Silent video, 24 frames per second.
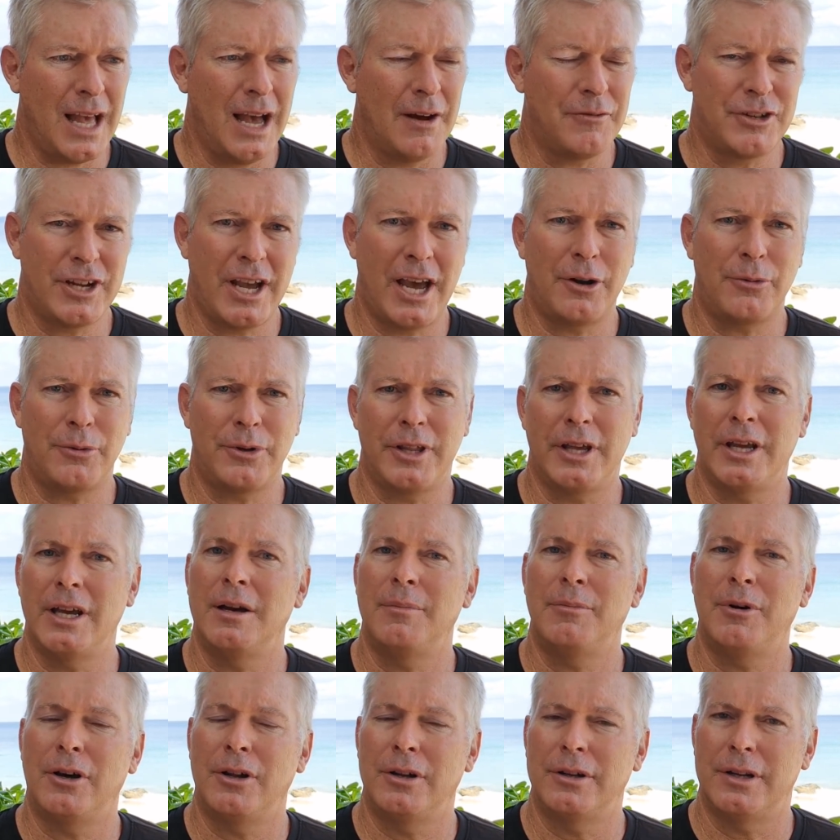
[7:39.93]
I've chatted with
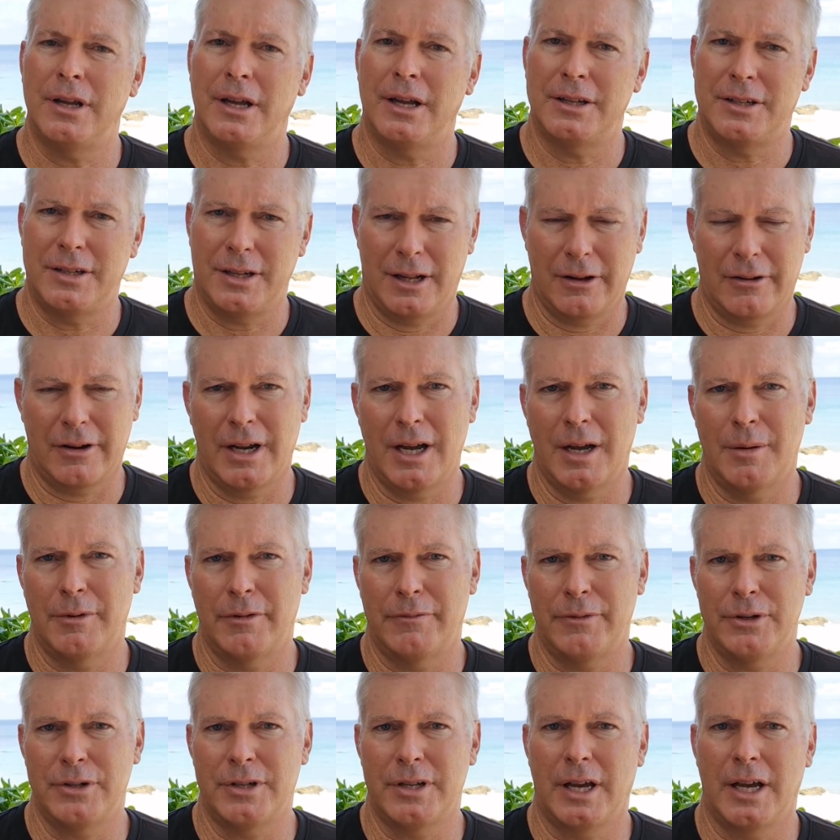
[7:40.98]
them on Telegram
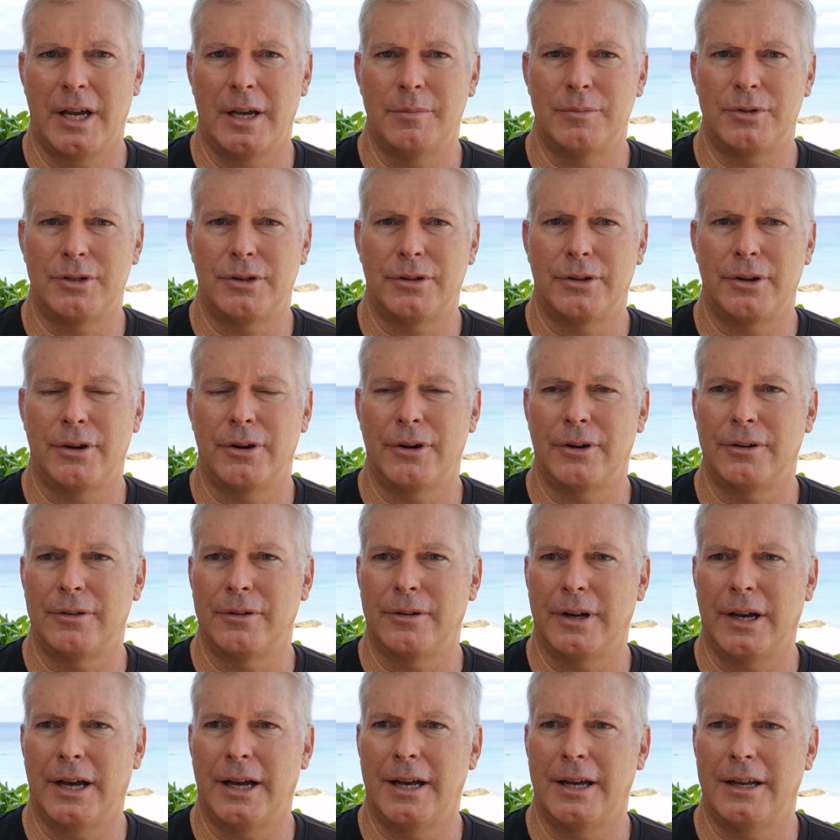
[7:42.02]
a few times, so
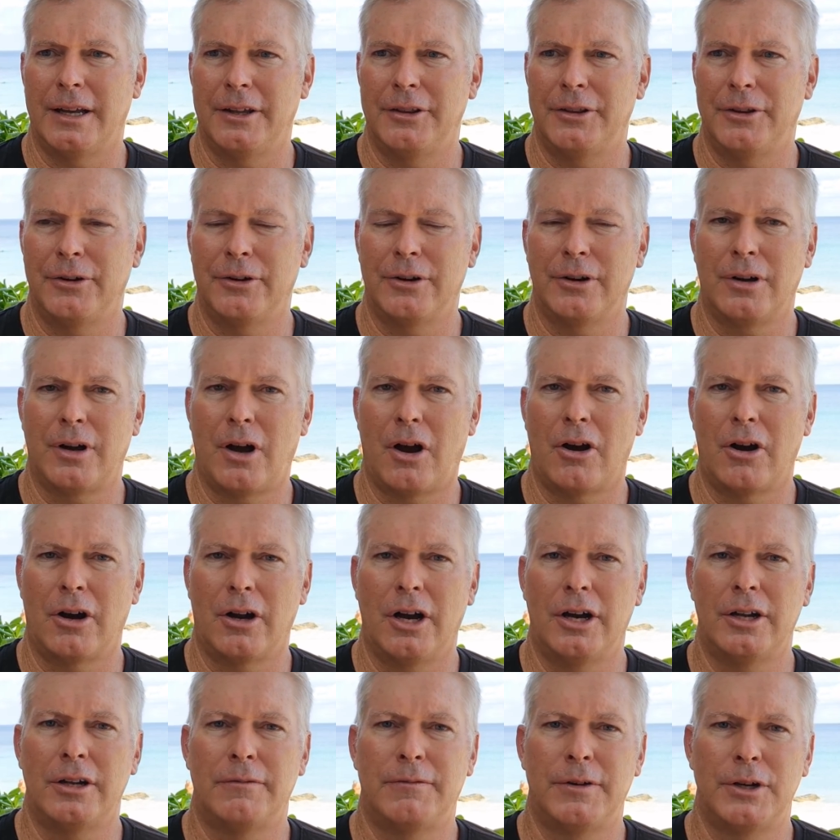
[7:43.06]
they're
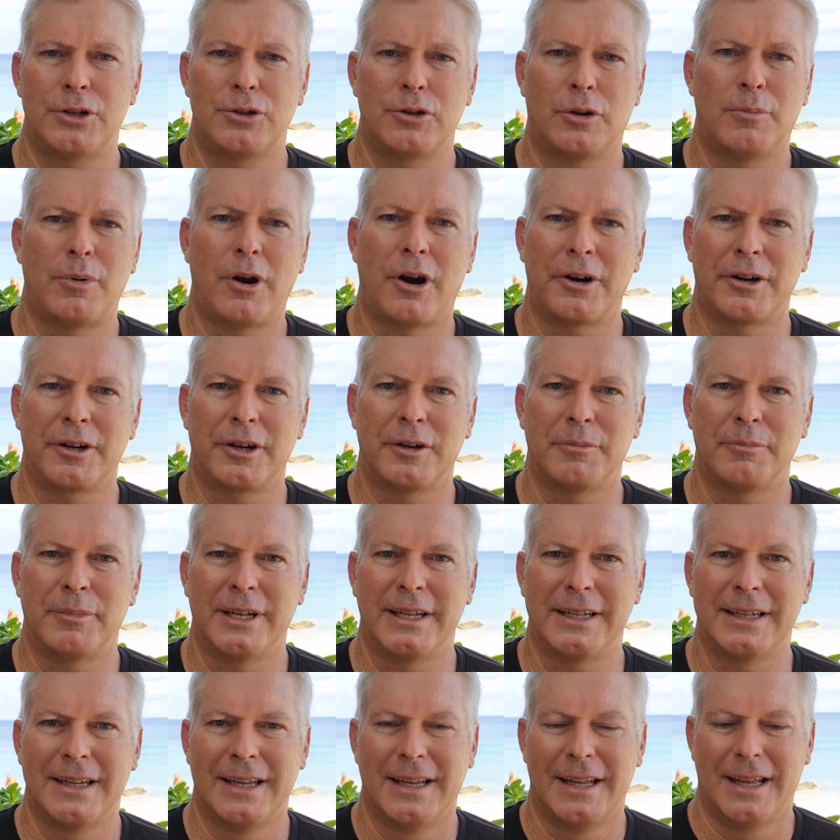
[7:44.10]
our unofficial partner,
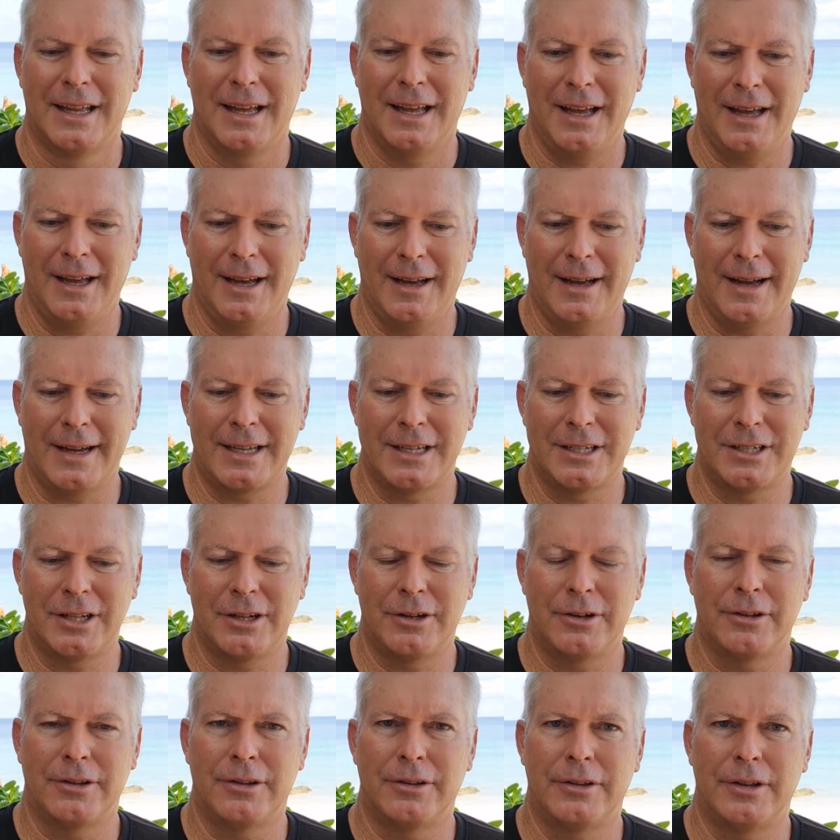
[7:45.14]
but I
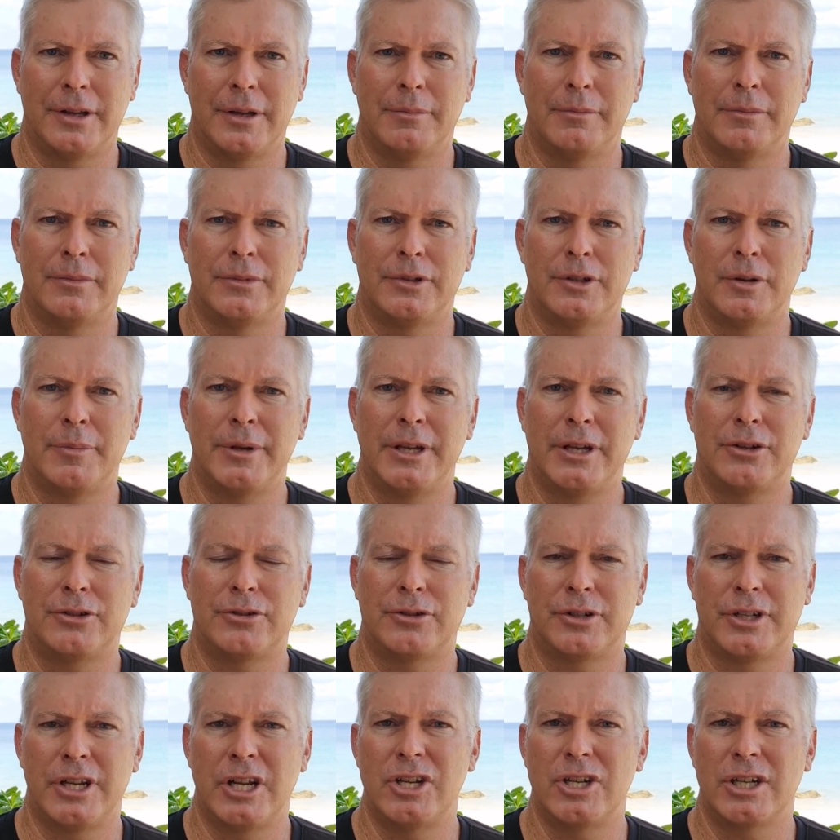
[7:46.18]
consider them to be a
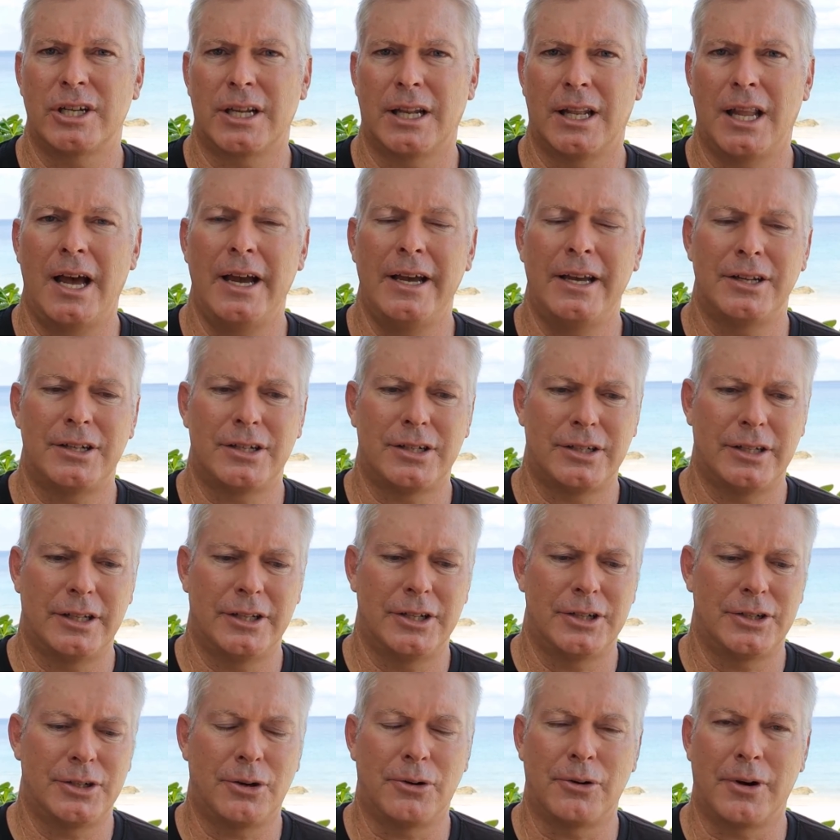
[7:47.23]
strategic alliance
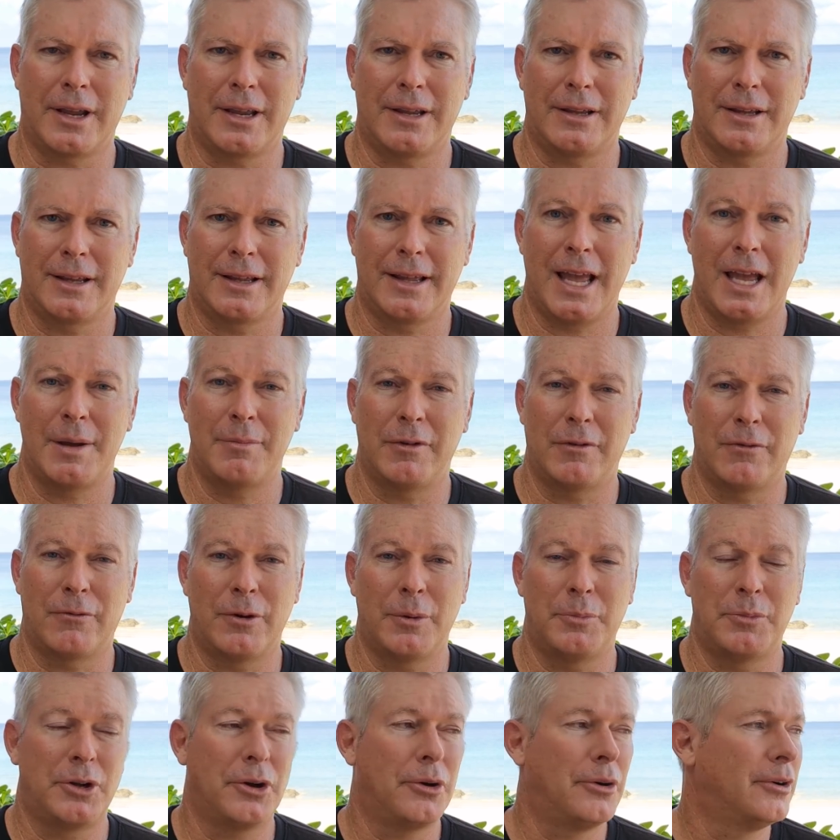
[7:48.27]
in this whole game of
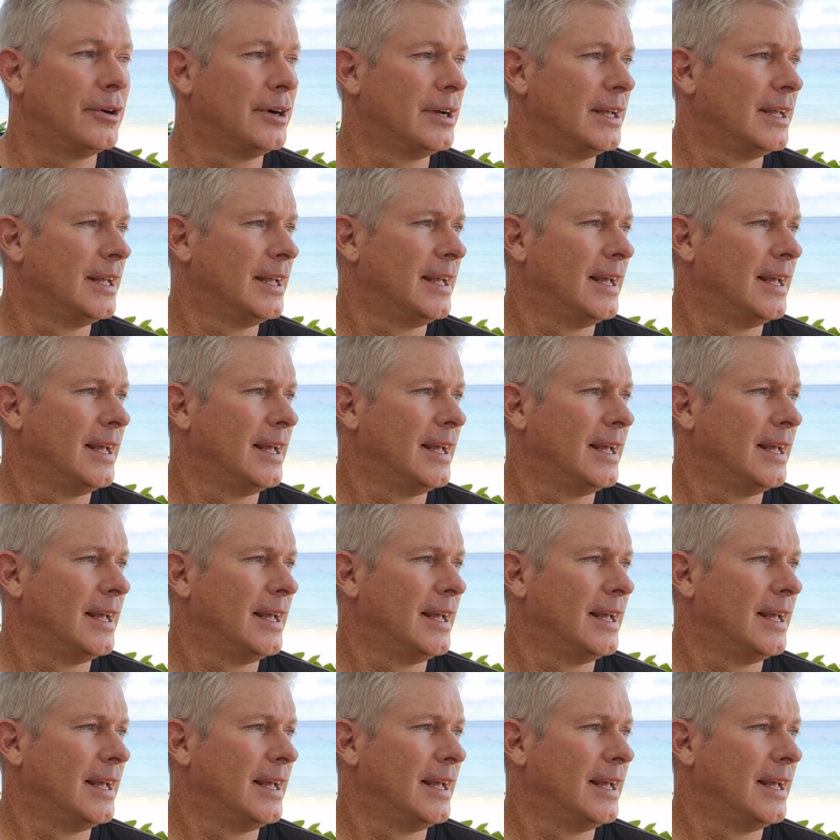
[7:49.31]
crypto